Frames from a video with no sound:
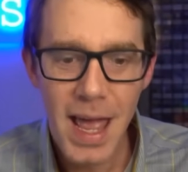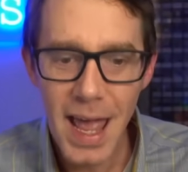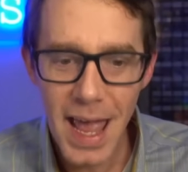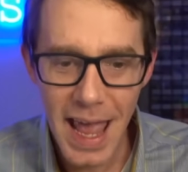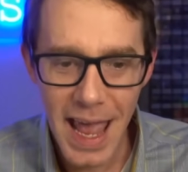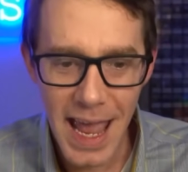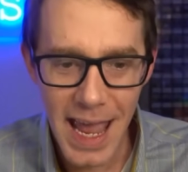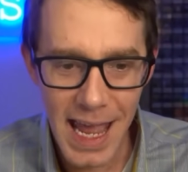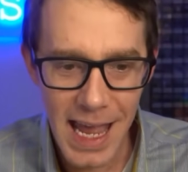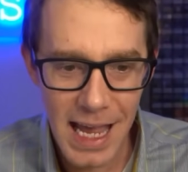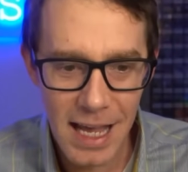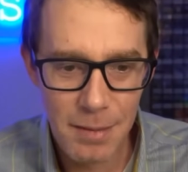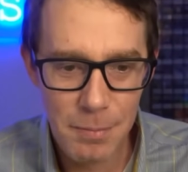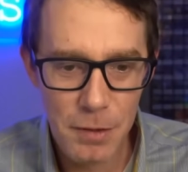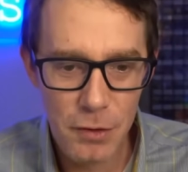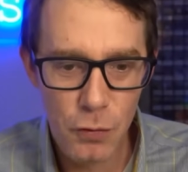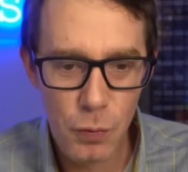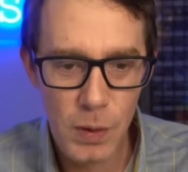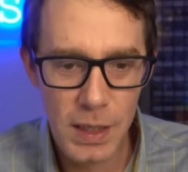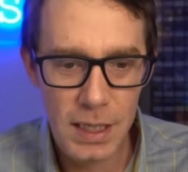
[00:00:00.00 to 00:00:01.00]
and
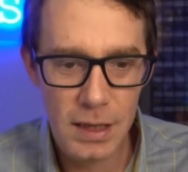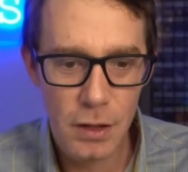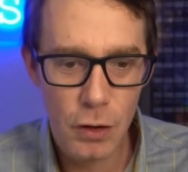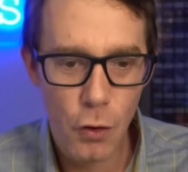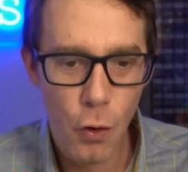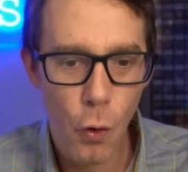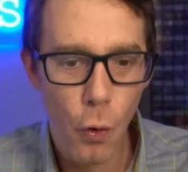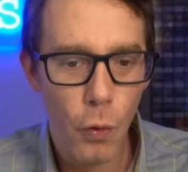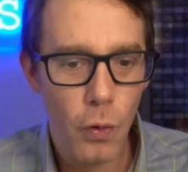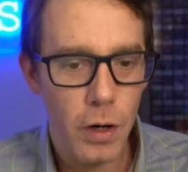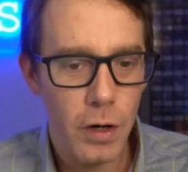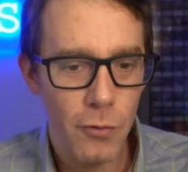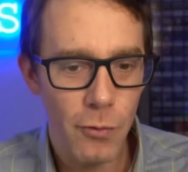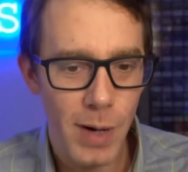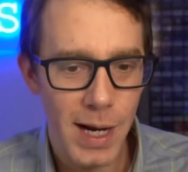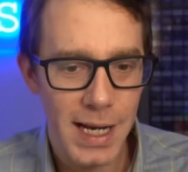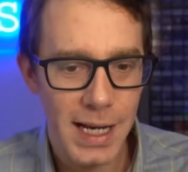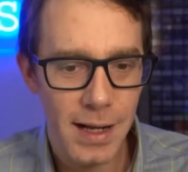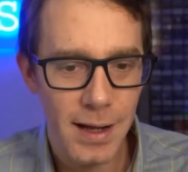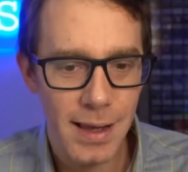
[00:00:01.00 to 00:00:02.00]
between the core and
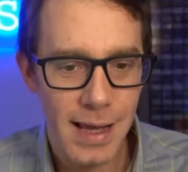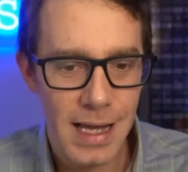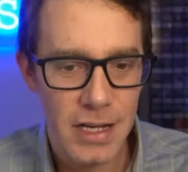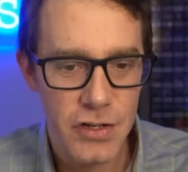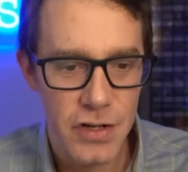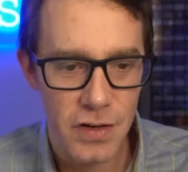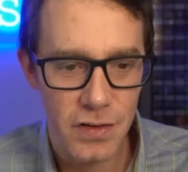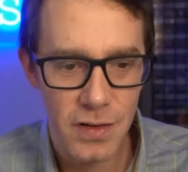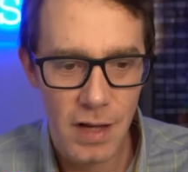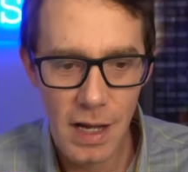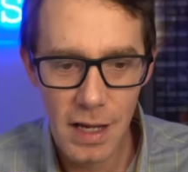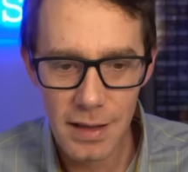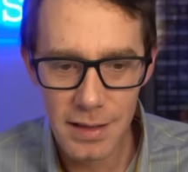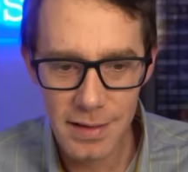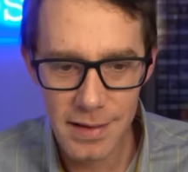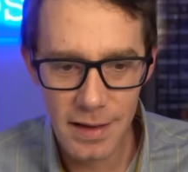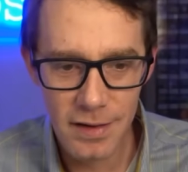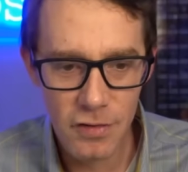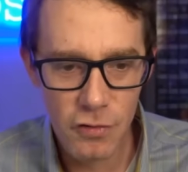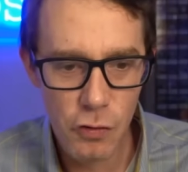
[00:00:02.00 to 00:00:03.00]
radial edges,
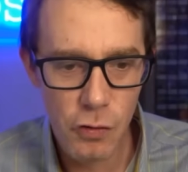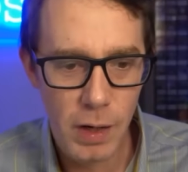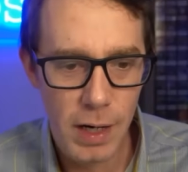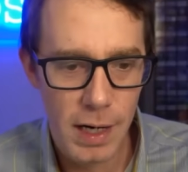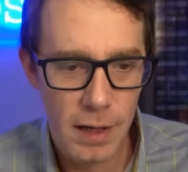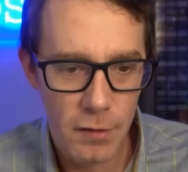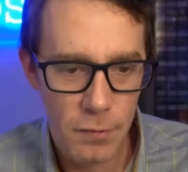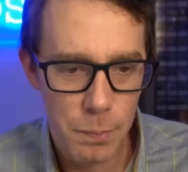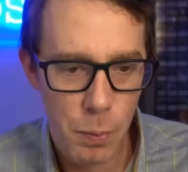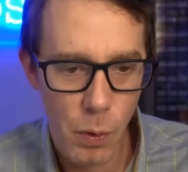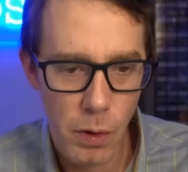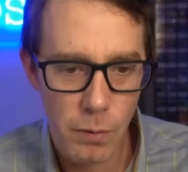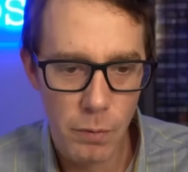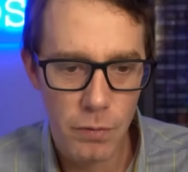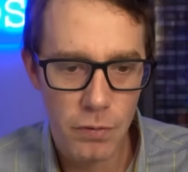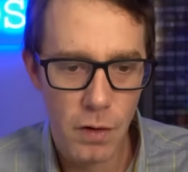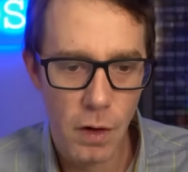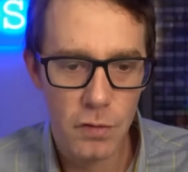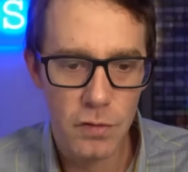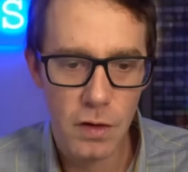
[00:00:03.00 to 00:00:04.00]
this transport
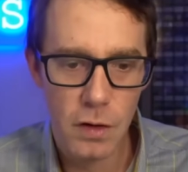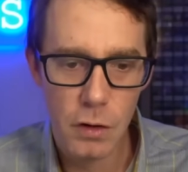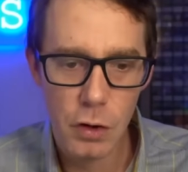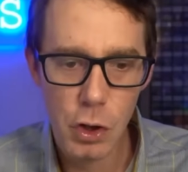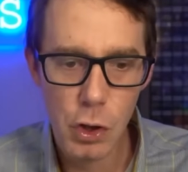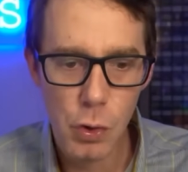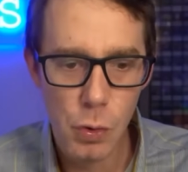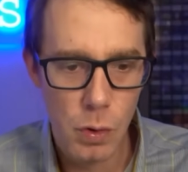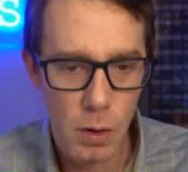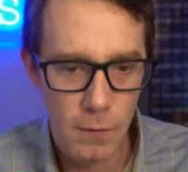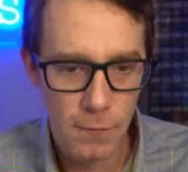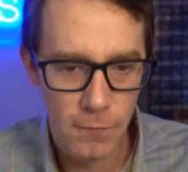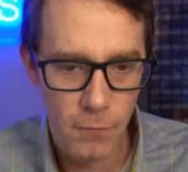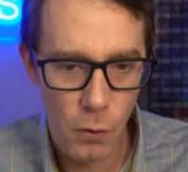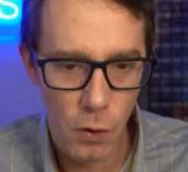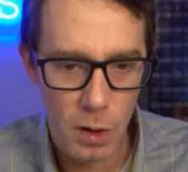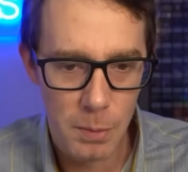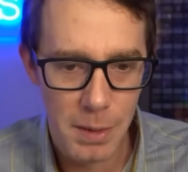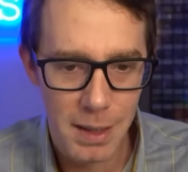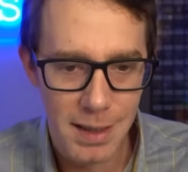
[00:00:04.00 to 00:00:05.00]
results in
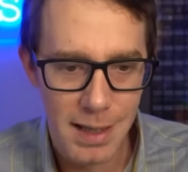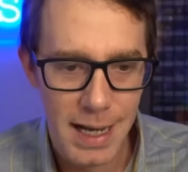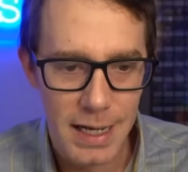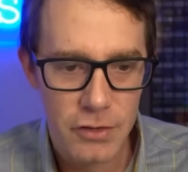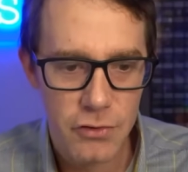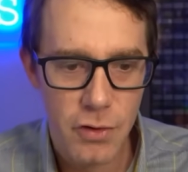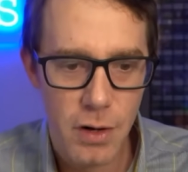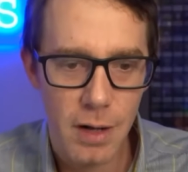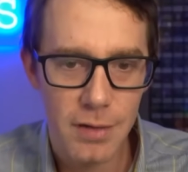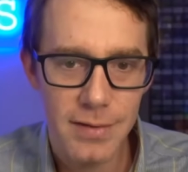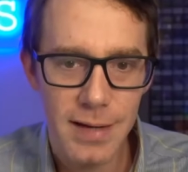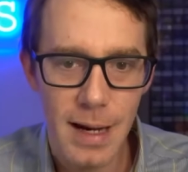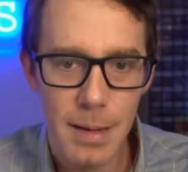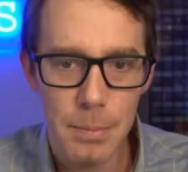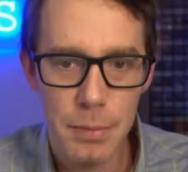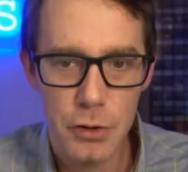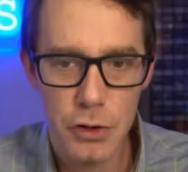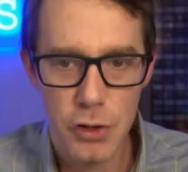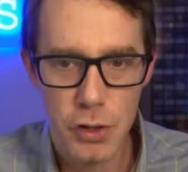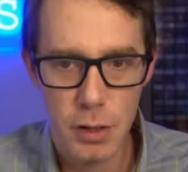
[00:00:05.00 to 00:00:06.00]
uniform electron
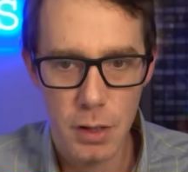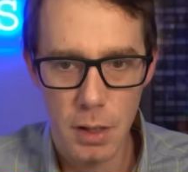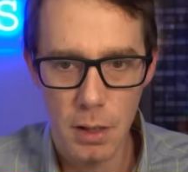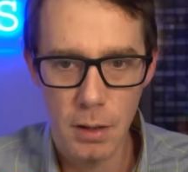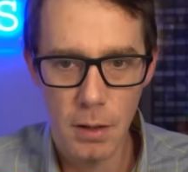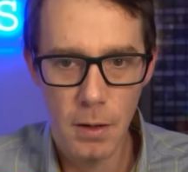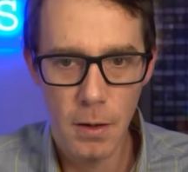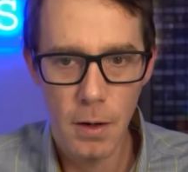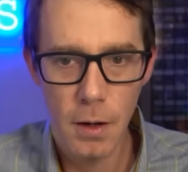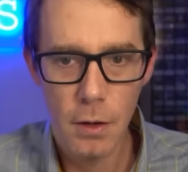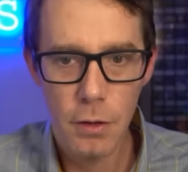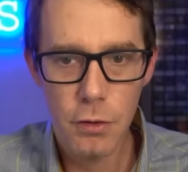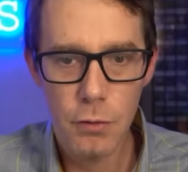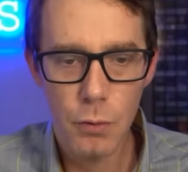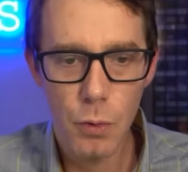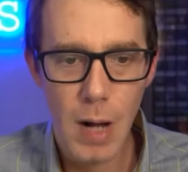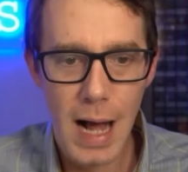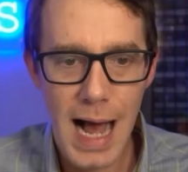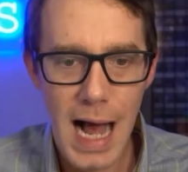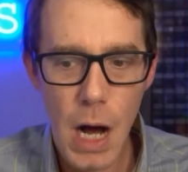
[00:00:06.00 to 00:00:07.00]
temperature
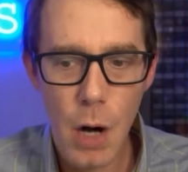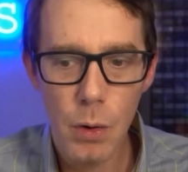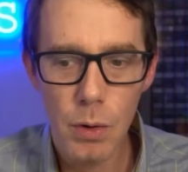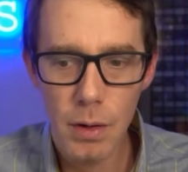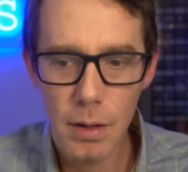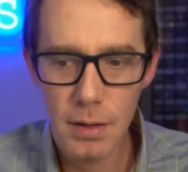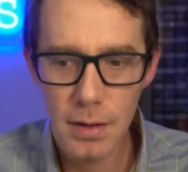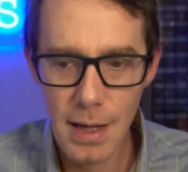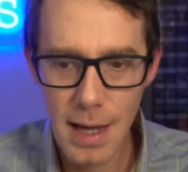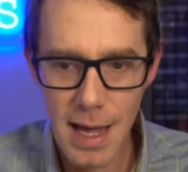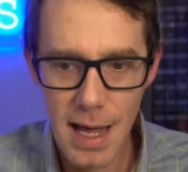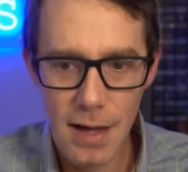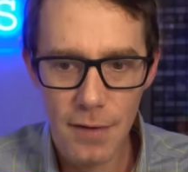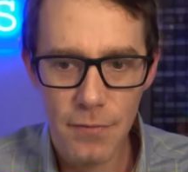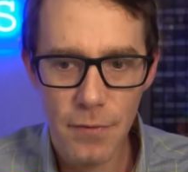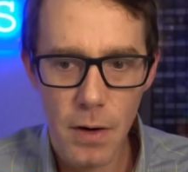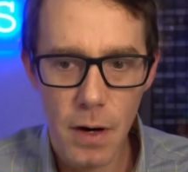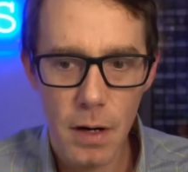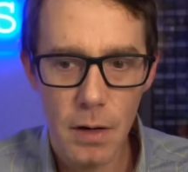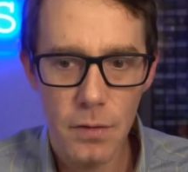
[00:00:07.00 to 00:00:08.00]
throughout the
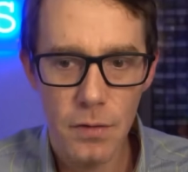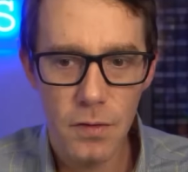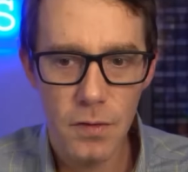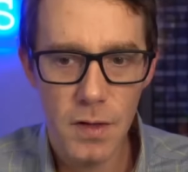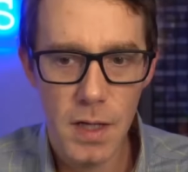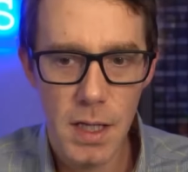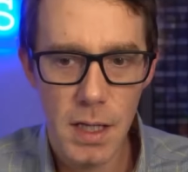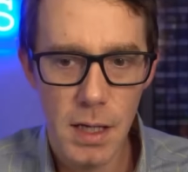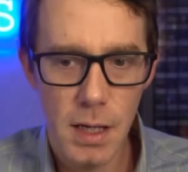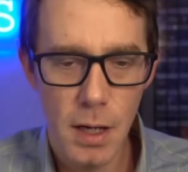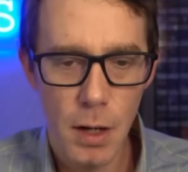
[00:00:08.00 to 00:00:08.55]
FRC.